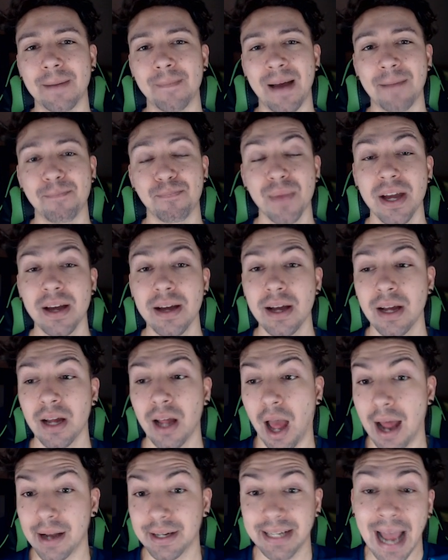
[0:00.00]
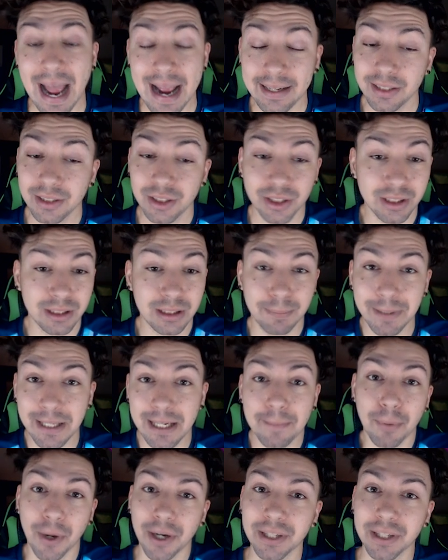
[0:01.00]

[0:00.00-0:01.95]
in. And Kane has just been